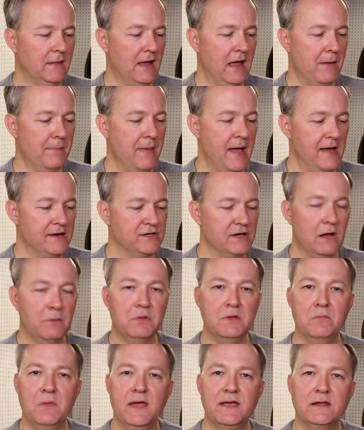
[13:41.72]
I imagine I'll
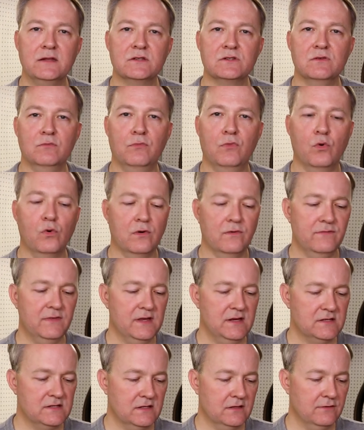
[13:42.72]
be making some more of
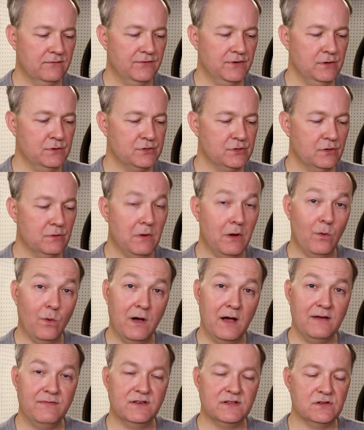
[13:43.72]
these in the future. My
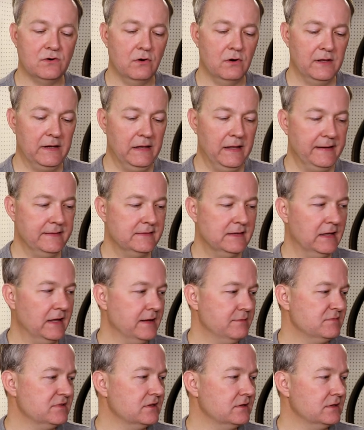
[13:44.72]
wife has already laid
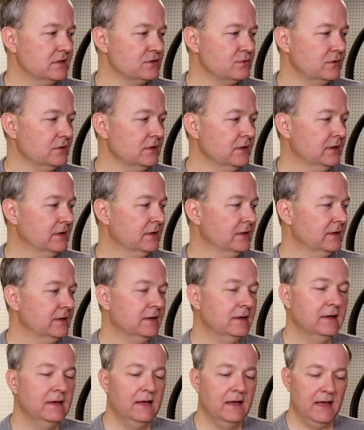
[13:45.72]
claim to this one,
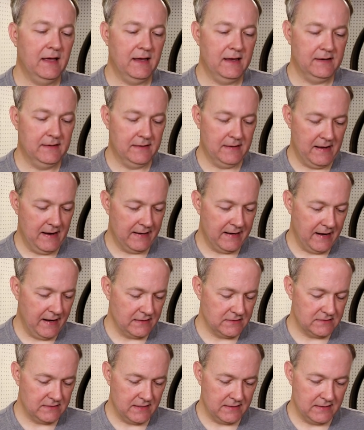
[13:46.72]
and uh, I
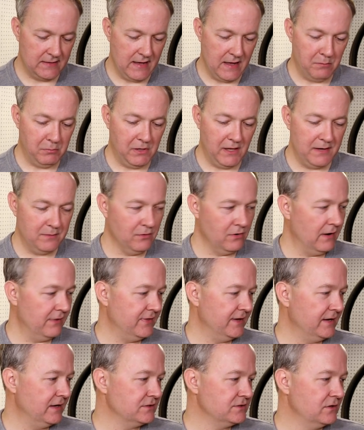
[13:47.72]
can't say that I blame her. I
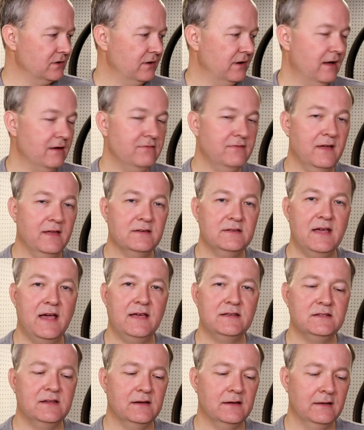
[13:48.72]
think it turned out
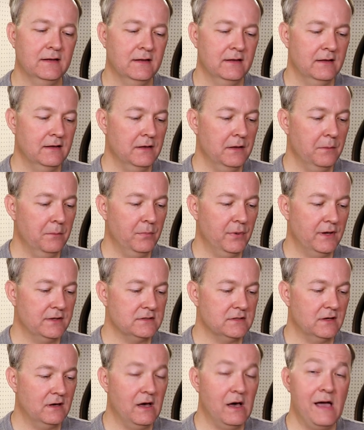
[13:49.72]
fantastic.
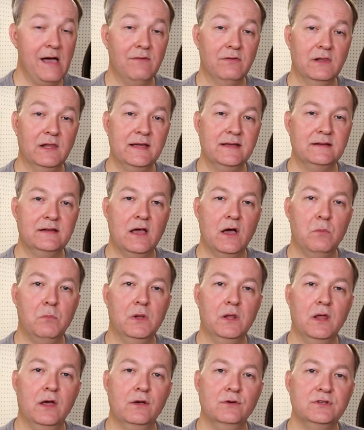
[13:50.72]
But uh, I'll have a link down
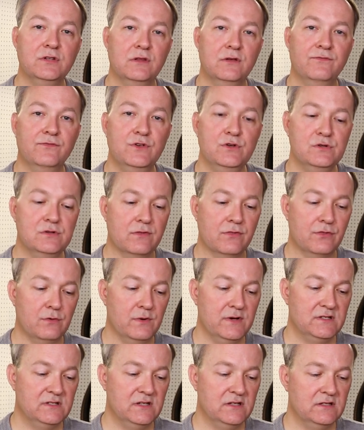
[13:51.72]
below to the Fusion
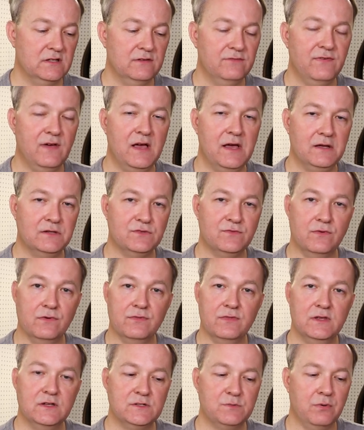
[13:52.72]
360 files for
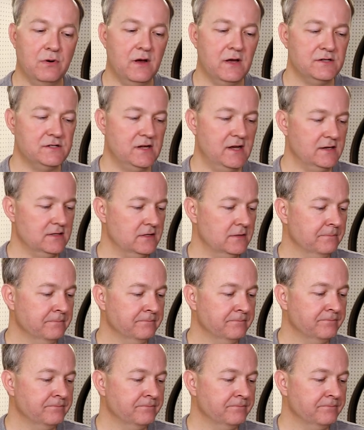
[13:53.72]
this project,